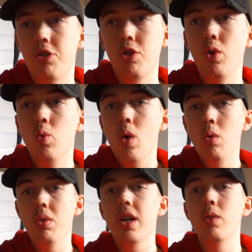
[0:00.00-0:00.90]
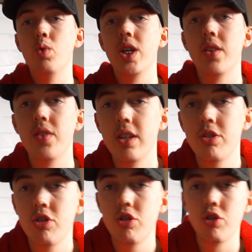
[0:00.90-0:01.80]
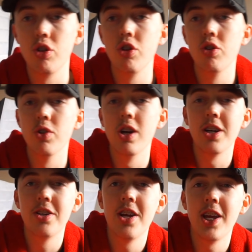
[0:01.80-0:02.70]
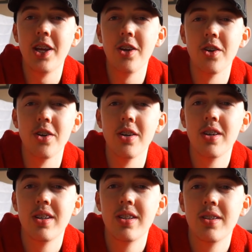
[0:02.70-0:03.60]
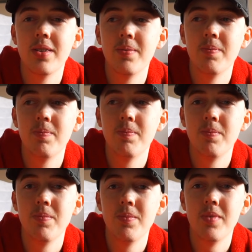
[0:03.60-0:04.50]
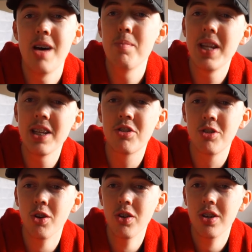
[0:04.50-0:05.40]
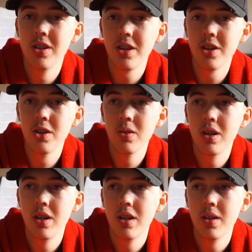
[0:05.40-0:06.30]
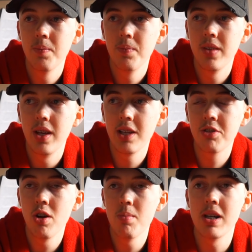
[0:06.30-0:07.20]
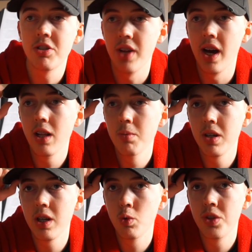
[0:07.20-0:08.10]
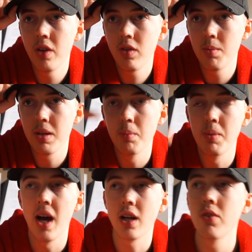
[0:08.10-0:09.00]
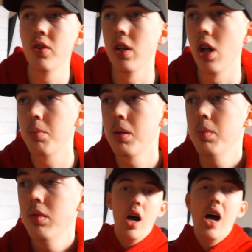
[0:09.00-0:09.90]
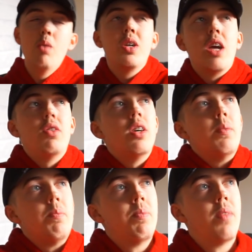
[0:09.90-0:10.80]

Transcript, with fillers: So what would I rate this tune right here? I mean, it's good, you know? It's not my style, but it would definitely be a banger for a lot of people. I would give it...